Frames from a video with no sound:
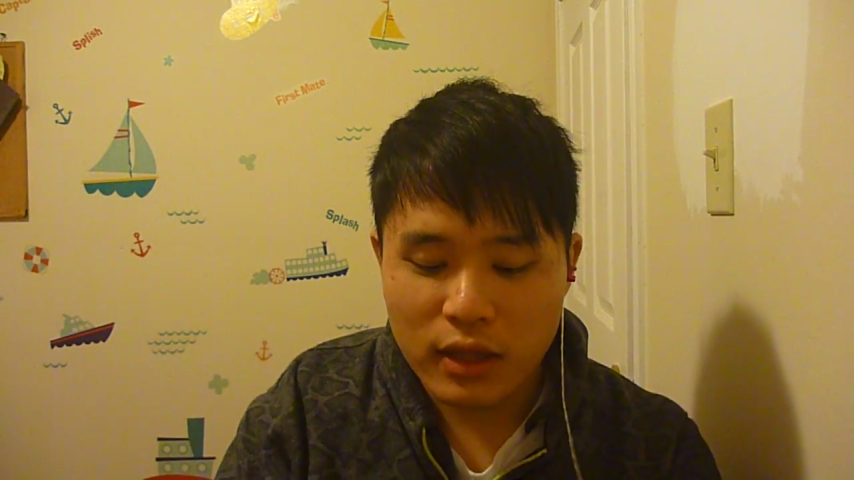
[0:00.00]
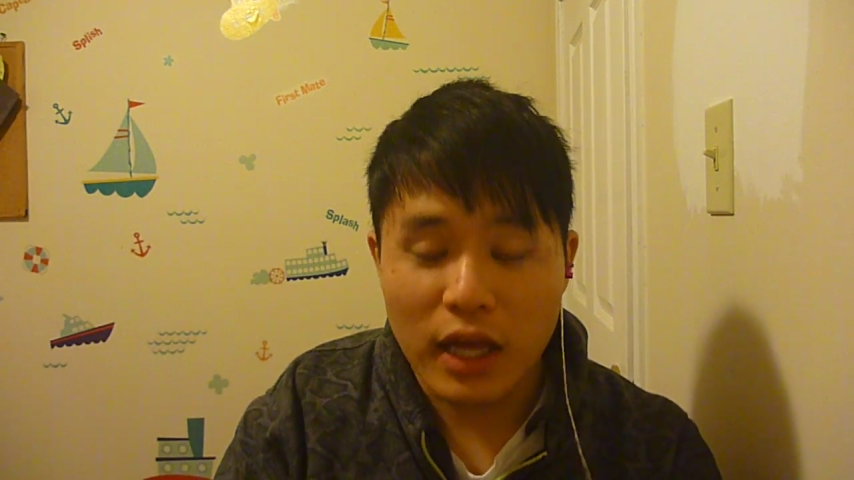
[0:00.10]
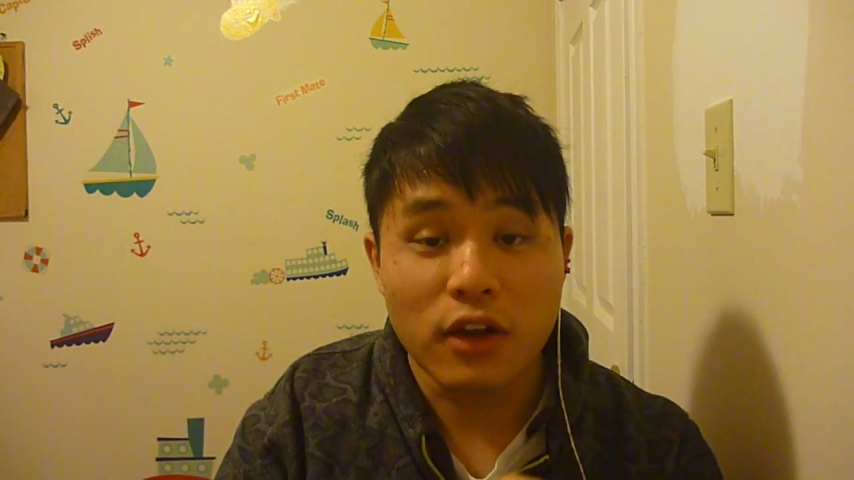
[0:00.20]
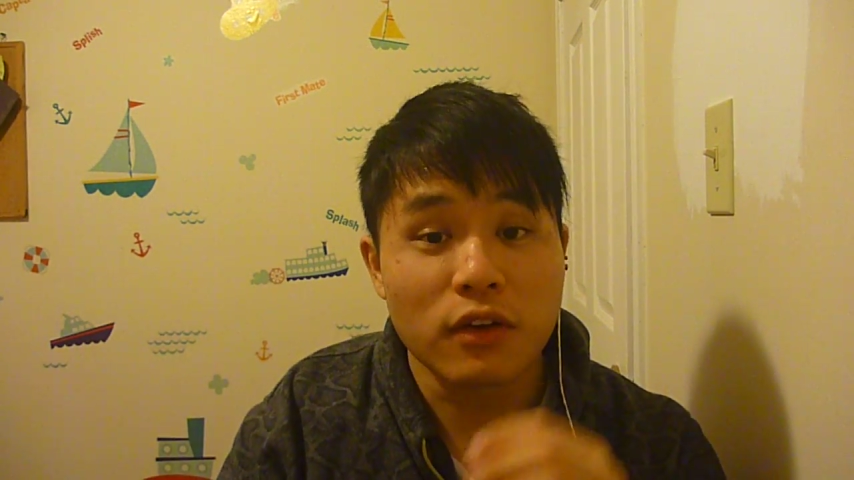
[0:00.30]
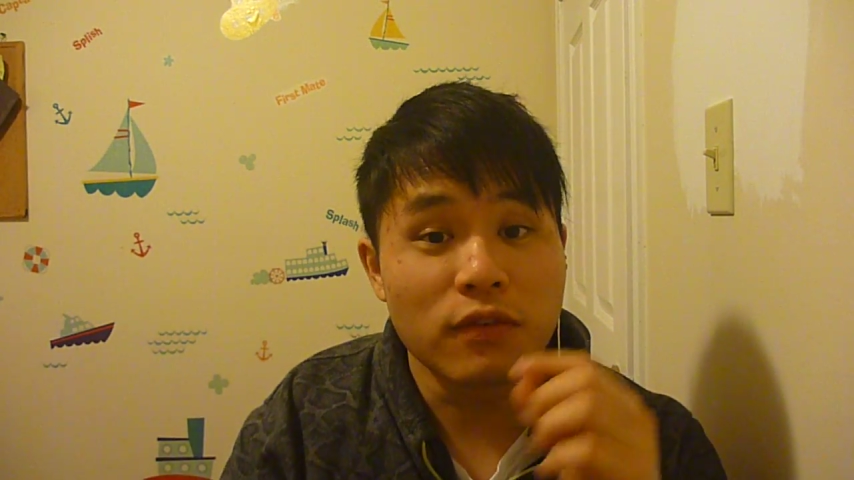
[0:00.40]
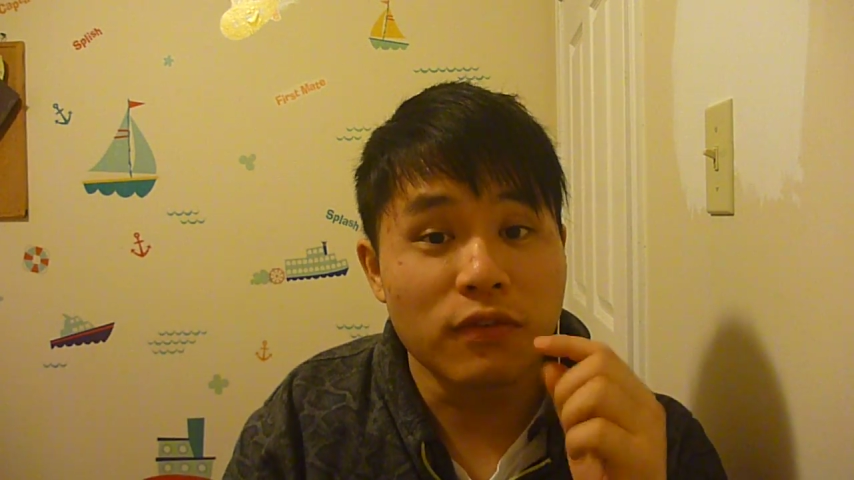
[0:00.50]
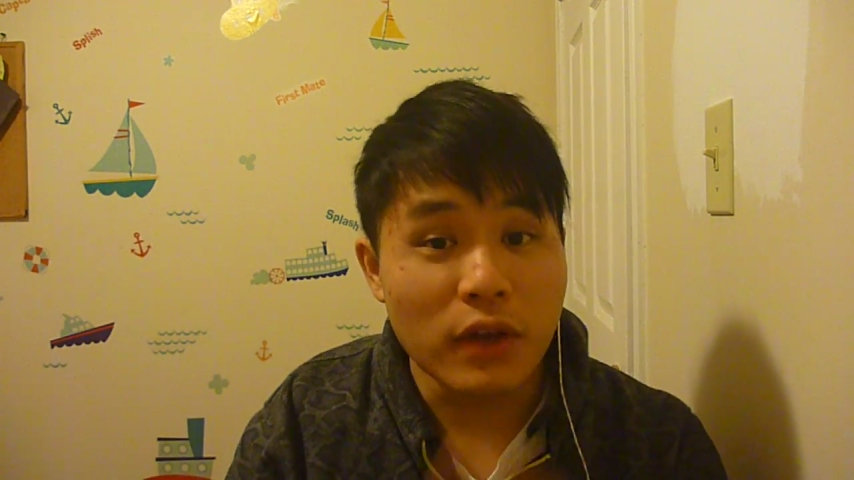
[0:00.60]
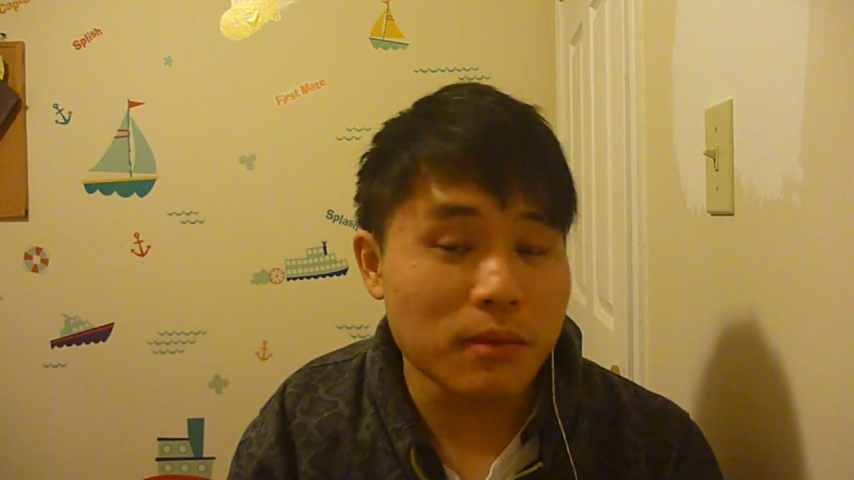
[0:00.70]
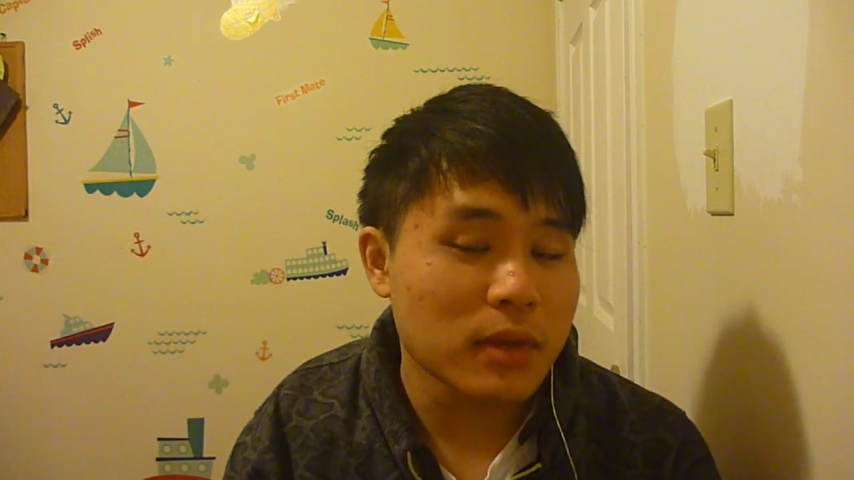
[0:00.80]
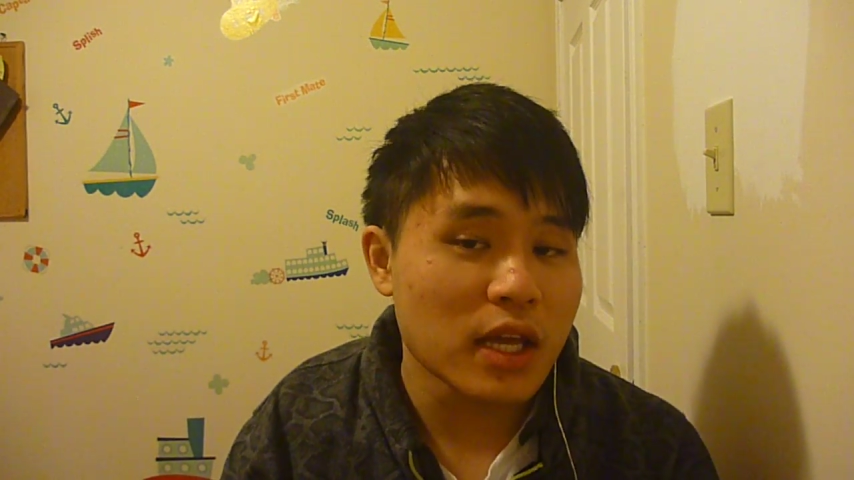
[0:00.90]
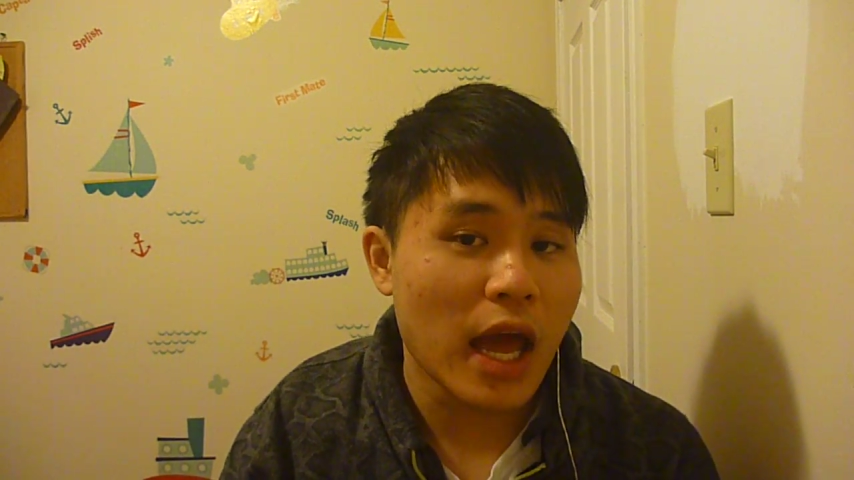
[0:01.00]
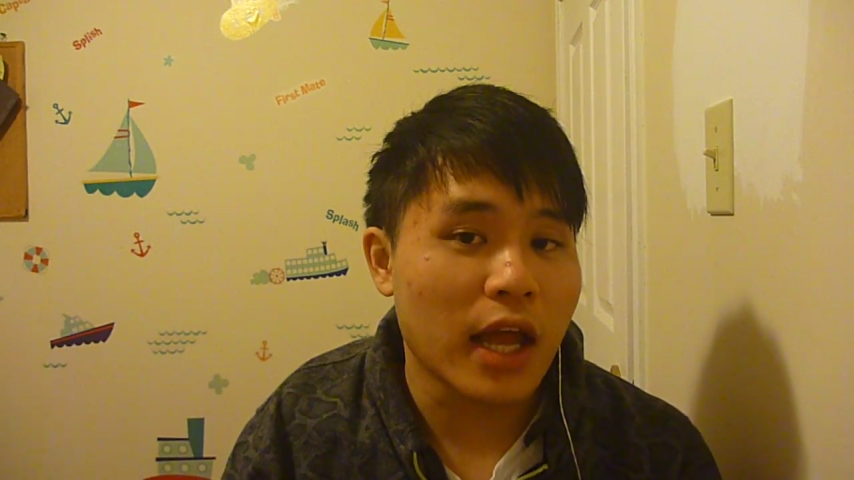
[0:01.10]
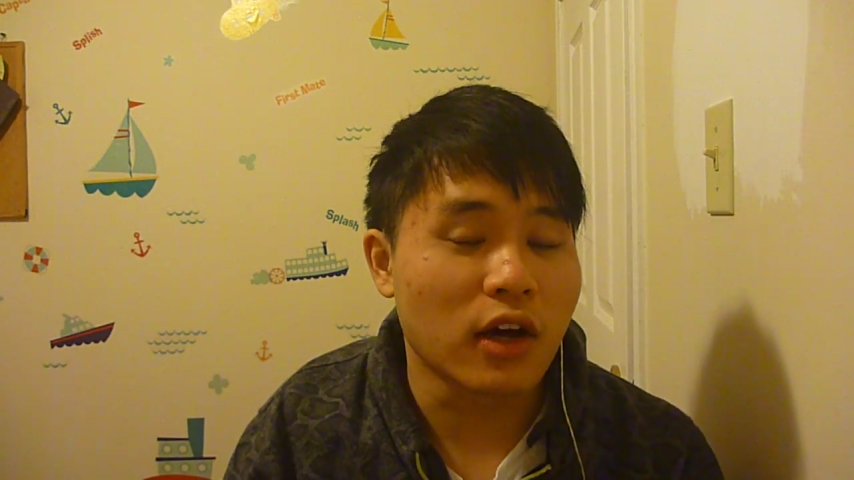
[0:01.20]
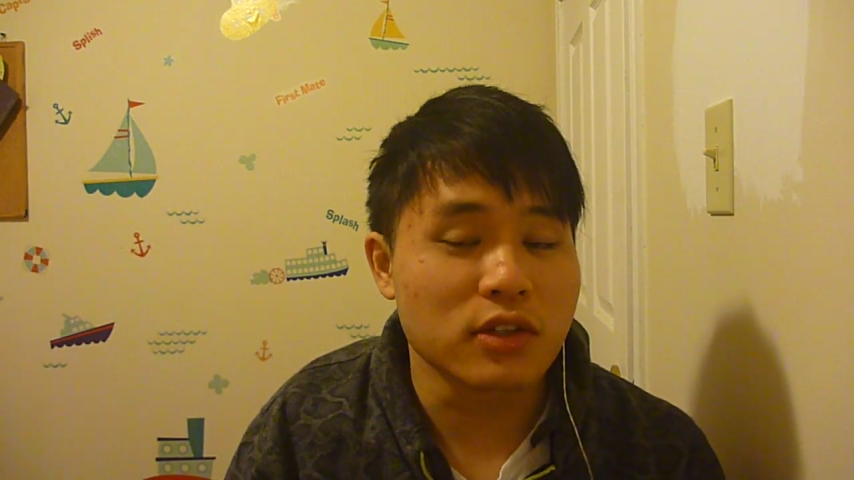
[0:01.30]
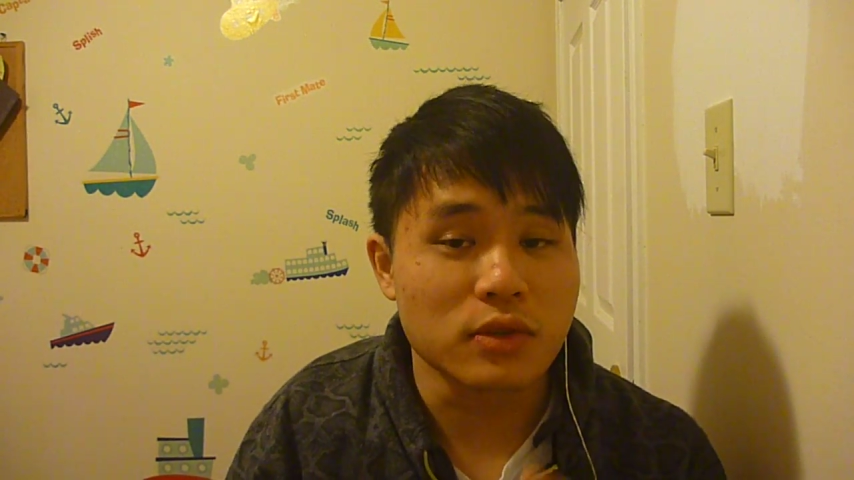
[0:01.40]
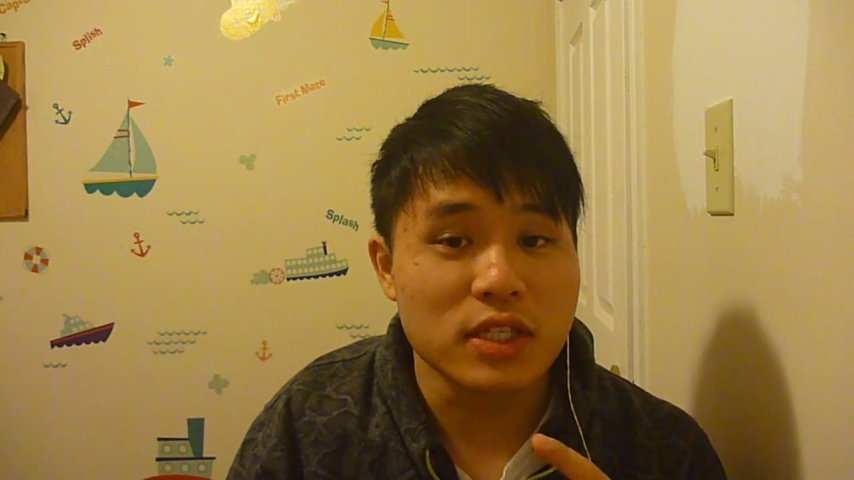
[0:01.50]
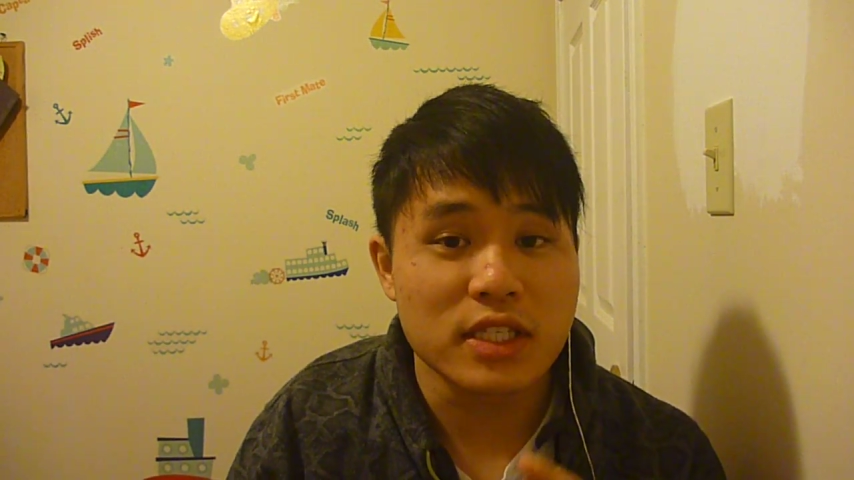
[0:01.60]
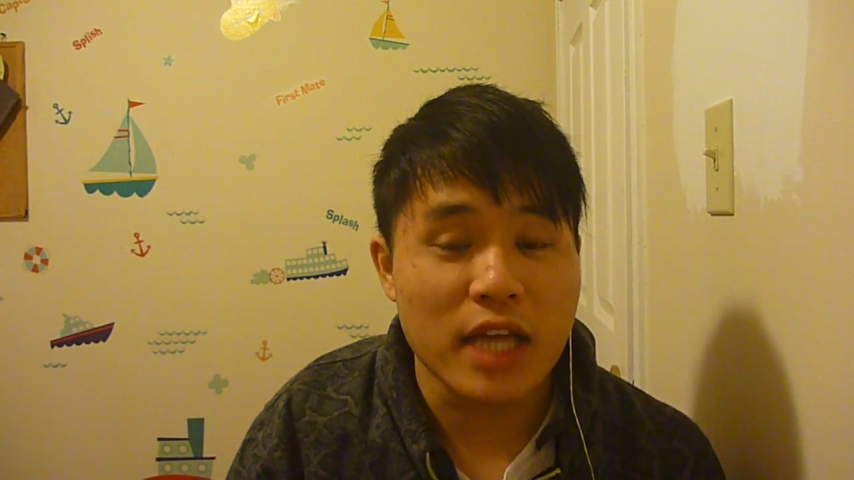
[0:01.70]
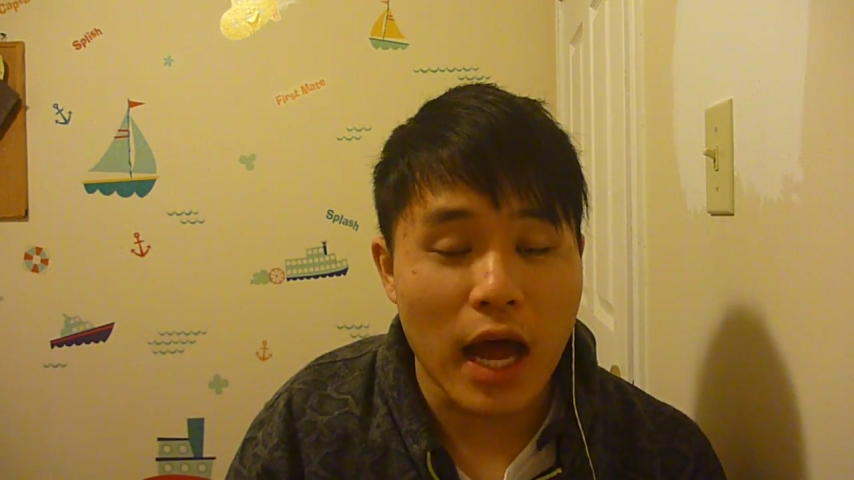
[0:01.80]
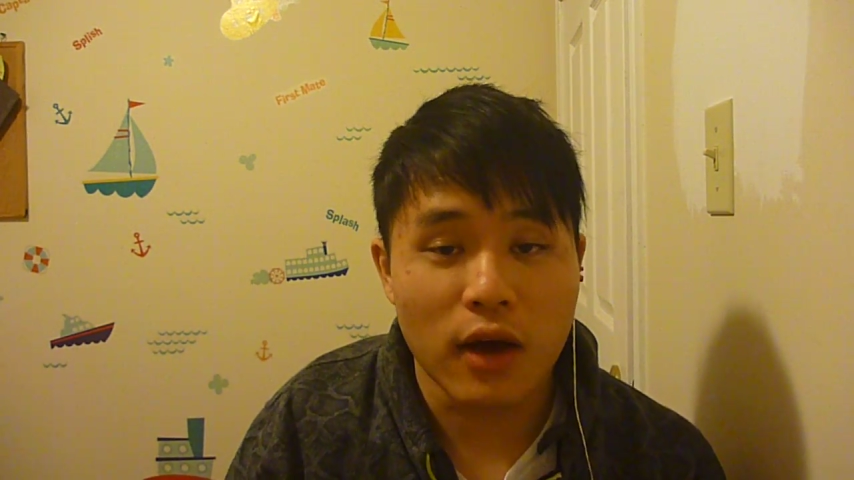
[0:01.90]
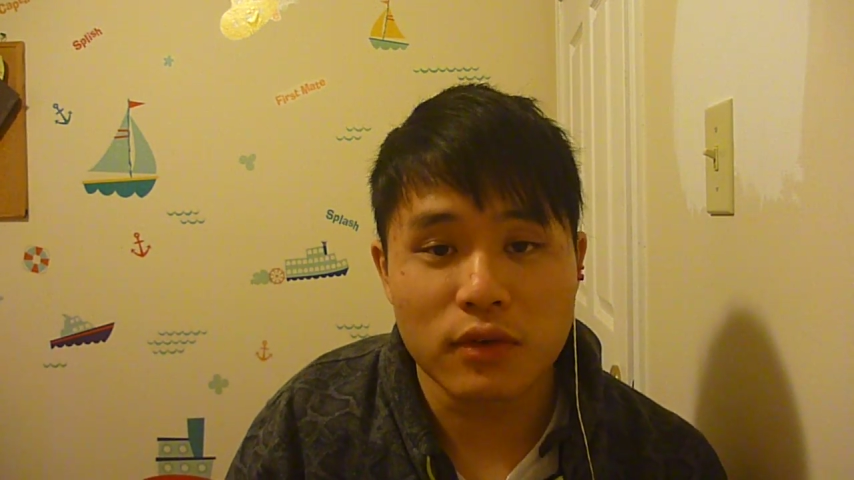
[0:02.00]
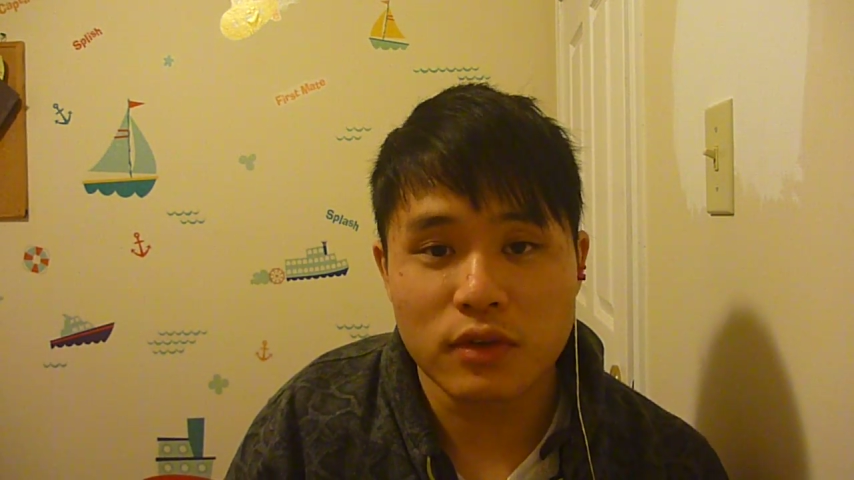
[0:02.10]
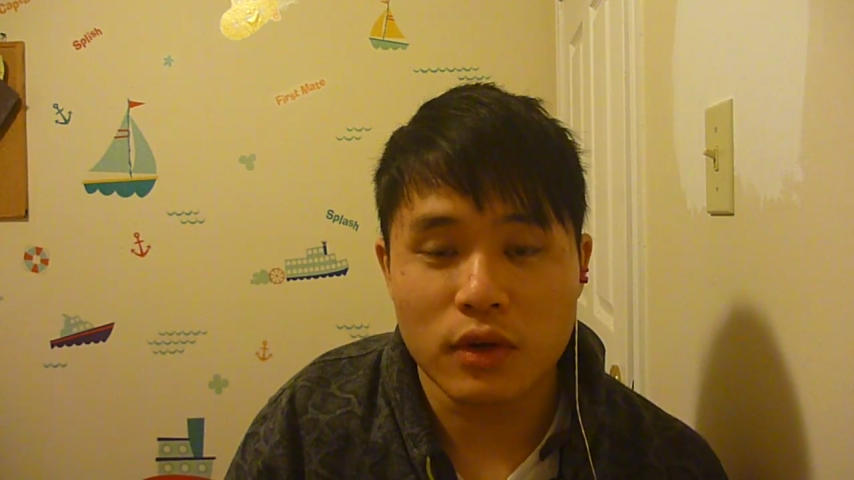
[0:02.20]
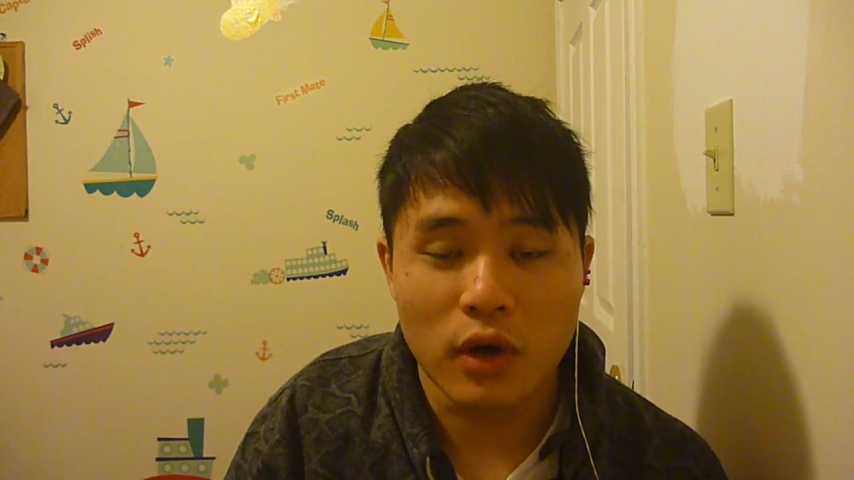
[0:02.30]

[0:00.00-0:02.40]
that could fit me and also sound